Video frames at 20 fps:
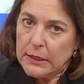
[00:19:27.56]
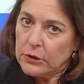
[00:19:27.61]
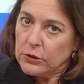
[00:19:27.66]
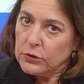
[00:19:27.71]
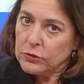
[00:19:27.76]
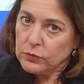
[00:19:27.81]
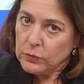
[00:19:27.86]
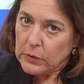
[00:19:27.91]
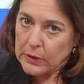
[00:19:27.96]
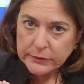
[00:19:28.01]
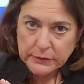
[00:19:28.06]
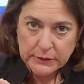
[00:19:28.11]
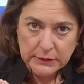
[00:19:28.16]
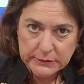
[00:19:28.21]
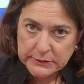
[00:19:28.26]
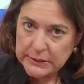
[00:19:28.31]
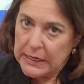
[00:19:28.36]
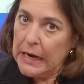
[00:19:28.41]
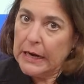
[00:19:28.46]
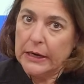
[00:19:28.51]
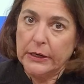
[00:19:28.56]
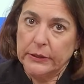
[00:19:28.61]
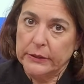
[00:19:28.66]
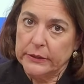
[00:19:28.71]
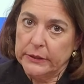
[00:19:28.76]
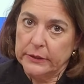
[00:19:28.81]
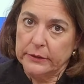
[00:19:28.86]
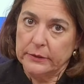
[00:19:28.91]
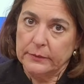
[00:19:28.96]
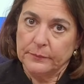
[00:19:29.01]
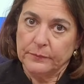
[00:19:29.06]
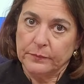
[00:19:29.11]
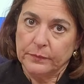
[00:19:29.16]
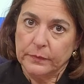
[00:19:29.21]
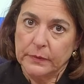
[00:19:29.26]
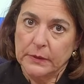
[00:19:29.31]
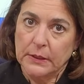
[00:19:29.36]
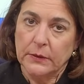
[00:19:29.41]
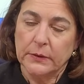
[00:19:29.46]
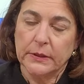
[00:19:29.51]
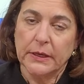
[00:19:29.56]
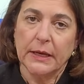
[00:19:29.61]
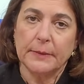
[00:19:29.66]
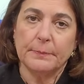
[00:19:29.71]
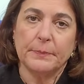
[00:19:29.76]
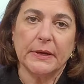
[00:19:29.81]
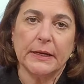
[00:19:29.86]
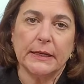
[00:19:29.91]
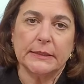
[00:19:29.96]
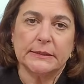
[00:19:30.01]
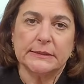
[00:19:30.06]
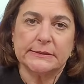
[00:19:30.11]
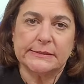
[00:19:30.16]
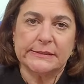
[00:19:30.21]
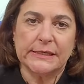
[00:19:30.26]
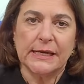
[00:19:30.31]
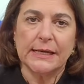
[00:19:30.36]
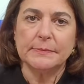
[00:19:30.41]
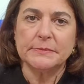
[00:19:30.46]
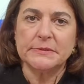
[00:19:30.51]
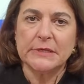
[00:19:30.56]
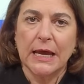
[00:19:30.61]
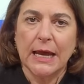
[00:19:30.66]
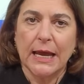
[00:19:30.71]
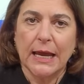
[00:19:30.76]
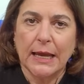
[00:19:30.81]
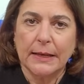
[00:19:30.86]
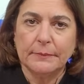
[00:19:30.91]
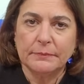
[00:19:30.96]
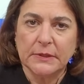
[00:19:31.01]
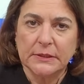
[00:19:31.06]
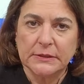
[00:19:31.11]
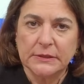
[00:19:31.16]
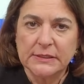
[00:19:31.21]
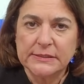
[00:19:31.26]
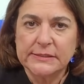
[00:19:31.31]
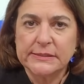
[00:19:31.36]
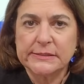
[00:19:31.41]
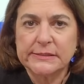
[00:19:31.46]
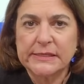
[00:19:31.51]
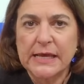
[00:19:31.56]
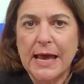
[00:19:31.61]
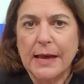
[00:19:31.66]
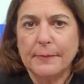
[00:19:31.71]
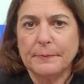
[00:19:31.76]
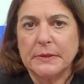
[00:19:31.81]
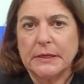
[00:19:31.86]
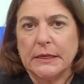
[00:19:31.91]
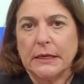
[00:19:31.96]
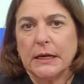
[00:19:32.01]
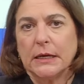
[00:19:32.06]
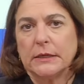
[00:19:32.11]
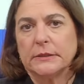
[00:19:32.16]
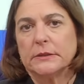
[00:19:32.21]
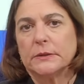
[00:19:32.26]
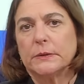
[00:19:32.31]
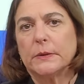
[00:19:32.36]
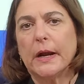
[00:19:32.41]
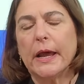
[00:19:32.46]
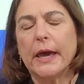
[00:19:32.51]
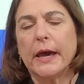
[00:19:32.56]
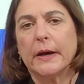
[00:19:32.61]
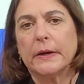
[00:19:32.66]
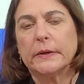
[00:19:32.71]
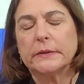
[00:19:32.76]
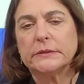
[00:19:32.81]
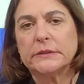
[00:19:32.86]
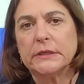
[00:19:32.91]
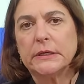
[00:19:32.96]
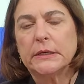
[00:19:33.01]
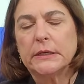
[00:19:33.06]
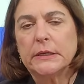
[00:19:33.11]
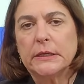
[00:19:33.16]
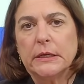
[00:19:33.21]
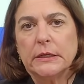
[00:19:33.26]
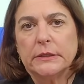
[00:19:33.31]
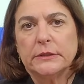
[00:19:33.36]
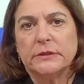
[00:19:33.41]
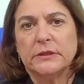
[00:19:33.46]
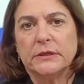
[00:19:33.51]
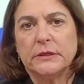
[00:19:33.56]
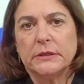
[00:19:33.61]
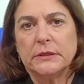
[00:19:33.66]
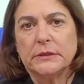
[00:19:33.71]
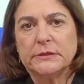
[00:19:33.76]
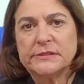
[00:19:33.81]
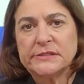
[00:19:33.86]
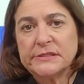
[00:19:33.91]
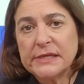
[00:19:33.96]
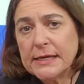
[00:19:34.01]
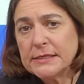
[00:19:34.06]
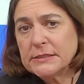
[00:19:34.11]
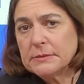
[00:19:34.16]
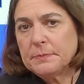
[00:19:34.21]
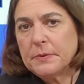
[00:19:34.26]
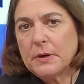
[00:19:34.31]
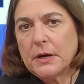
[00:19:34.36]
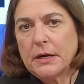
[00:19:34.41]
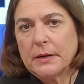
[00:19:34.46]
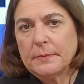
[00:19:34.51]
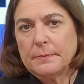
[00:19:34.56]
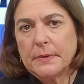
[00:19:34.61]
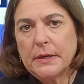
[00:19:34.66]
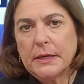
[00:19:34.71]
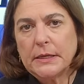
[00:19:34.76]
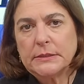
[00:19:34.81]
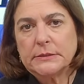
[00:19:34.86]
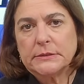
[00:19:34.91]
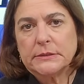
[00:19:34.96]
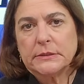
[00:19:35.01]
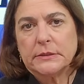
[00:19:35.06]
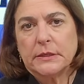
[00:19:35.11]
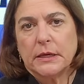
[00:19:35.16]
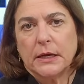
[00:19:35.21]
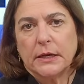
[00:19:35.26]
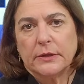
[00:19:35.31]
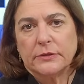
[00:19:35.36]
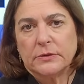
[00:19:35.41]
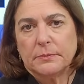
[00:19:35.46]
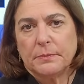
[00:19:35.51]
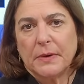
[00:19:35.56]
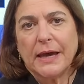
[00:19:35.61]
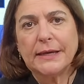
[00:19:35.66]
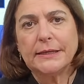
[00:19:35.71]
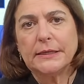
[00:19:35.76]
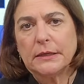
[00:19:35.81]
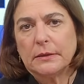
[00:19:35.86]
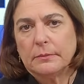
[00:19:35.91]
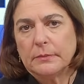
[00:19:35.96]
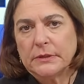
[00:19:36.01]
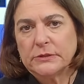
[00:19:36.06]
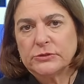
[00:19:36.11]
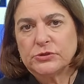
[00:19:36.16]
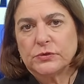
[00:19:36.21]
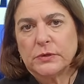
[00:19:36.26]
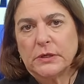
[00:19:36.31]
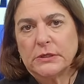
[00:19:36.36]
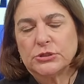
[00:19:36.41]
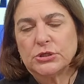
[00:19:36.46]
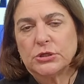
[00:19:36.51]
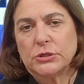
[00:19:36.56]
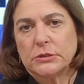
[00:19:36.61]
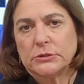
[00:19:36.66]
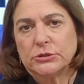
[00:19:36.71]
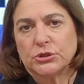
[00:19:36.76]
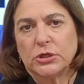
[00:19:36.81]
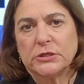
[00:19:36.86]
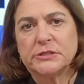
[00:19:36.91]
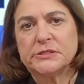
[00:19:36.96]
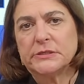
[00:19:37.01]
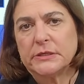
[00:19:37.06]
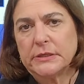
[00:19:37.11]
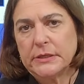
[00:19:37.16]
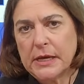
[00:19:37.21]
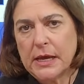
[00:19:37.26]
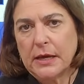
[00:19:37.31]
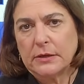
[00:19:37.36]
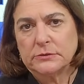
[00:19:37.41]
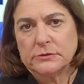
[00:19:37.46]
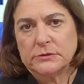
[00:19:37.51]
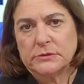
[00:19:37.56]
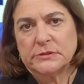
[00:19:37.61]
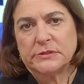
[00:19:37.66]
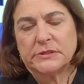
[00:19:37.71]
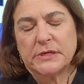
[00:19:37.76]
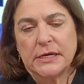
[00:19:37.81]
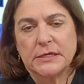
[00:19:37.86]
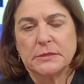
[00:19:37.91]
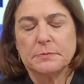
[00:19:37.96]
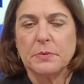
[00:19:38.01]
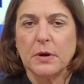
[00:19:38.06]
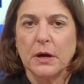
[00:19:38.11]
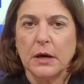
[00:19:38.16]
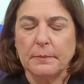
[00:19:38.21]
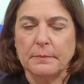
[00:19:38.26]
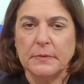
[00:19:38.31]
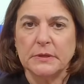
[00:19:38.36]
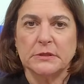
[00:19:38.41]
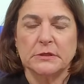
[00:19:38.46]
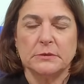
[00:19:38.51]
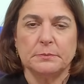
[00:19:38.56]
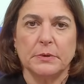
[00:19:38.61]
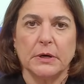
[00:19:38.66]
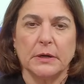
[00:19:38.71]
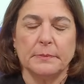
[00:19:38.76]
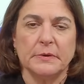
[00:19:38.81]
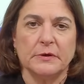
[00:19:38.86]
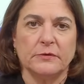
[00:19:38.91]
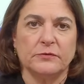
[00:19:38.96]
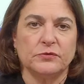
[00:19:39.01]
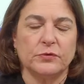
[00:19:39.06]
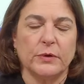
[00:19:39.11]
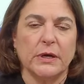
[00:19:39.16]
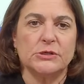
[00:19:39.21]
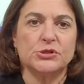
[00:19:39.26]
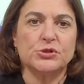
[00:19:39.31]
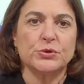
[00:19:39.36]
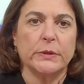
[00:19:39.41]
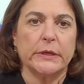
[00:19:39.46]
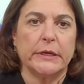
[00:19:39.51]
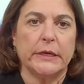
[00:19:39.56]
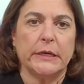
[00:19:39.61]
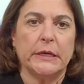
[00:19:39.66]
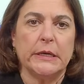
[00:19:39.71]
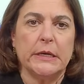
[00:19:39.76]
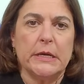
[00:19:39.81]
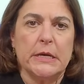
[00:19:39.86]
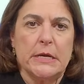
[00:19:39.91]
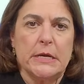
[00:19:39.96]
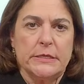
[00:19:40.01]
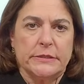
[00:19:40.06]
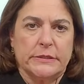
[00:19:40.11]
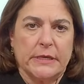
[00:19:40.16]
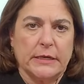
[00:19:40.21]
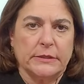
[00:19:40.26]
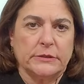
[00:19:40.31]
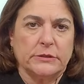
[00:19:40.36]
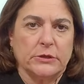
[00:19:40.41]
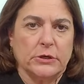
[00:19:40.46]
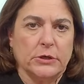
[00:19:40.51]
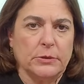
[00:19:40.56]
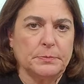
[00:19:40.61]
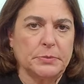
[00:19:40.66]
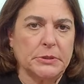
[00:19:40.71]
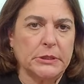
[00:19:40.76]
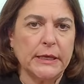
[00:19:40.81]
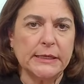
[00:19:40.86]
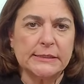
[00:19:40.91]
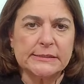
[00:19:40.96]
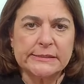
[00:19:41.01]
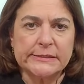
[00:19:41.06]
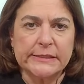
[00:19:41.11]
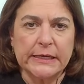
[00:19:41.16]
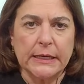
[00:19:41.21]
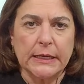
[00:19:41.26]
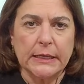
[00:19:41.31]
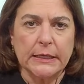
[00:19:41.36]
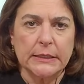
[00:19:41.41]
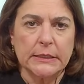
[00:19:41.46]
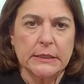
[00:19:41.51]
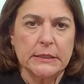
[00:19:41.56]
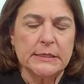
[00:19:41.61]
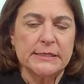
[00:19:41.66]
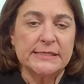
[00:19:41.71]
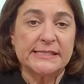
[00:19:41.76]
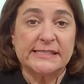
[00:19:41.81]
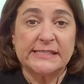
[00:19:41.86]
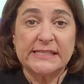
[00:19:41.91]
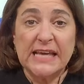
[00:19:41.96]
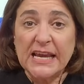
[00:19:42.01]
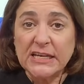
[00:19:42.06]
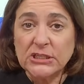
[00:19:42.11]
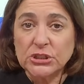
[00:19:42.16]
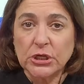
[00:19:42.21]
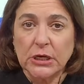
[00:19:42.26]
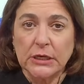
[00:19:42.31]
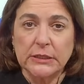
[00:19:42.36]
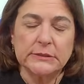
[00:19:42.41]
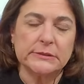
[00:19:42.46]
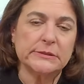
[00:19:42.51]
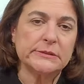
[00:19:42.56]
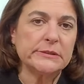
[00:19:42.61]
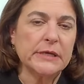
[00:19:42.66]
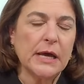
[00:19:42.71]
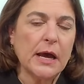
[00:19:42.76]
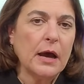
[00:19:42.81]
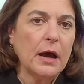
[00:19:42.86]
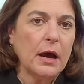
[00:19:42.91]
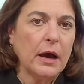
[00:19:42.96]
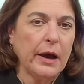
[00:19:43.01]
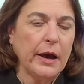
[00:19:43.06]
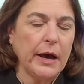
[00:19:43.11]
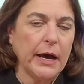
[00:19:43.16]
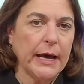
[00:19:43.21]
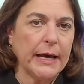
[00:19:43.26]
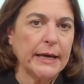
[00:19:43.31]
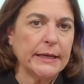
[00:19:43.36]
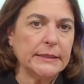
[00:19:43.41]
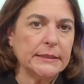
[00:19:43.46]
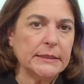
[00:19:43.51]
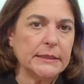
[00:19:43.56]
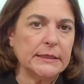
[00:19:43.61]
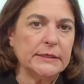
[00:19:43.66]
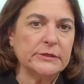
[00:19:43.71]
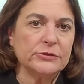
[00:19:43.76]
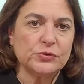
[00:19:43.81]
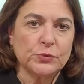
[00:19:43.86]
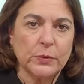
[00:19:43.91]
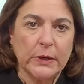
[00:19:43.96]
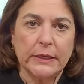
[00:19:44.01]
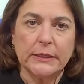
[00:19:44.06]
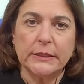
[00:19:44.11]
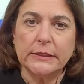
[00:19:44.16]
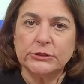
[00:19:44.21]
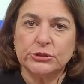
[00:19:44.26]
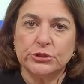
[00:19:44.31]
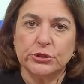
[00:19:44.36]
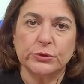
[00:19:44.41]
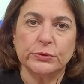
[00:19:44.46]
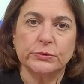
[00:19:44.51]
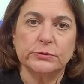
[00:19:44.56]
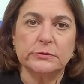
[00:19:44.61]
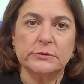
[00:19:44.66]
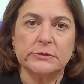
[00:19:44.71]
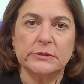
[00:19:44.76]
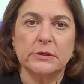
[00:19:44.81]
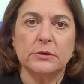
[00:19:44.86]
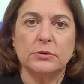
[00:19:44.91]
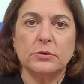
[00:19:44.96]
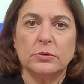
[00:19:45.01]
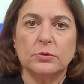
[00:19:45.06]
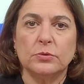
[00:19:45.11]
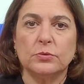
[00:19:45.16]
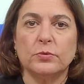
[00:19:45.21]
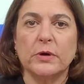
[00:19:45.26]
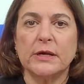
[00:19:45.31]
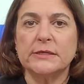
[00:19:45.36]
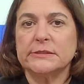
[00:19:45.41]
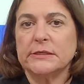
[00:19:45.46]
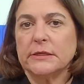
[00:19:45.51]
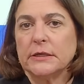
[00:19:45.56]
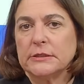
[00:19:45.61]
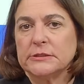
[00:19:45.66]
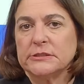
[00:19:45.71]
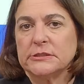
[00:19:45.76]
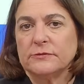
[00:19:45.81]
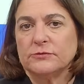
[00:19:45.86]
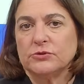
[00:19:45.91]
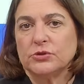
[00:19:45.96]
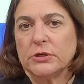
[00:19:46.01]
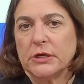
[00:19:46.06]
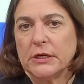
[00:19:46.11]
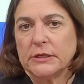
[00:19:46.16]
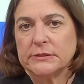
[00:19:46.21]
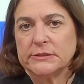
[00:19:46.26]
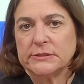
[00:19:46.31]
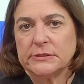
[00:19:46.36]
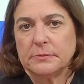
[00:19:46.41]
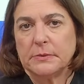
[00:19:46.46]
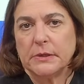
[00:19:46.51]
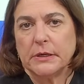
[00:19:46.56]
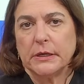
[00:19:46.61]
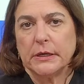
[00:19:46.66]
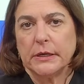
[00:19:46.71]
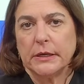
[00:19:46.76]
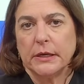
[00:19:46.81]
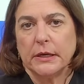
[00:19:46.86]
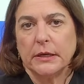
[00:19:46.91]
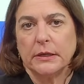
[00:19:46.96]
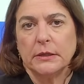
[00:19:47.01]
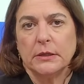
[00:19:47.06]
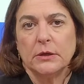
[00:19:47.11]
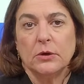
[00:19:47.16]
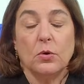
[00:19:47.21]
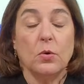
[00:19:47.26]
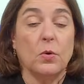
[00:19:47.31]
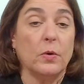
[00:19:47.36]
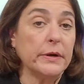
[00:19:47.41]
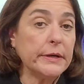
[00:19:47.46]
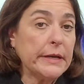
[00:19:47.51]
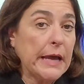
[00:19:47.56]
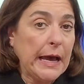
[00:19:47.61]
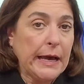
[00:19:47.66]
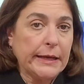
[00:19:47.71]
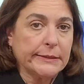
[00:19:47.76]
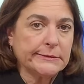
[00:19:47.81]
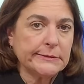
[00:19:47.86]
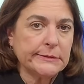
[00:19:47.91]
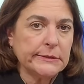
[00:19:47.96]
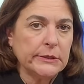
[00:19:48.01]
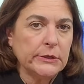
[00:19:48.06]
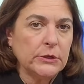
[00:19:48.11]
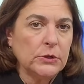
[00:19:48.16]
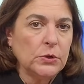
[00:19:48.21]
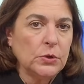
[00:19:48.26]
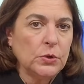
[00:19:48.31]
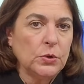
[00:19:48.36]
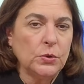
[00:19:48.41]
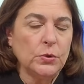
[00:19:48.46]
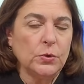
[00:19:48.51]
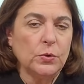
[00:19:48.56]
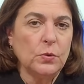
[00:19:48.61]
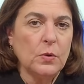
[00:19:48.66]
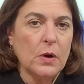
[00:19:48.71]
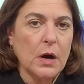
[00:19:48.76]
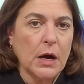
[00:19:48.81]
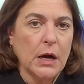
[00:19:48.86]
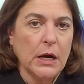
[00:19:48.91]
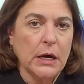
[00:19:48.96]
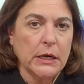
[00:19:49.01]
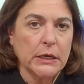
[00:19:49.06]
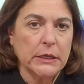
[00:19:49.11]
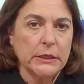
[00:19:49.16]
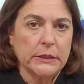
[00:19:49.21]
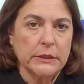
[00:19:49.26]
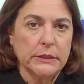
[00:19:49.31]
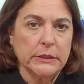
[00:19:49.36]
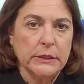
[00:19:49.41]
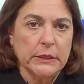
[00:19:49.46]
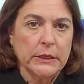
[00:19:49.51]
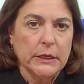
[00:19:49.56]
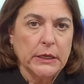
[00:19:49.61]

throughout the entire year. Okay, but at the same time that this is happening on the ground, the State Department, the Biden administration just announced, the State Department, the Department of Treasury, that they're placing sanctions on Israeli Jews, residents of Judea and Samaria, or not, who are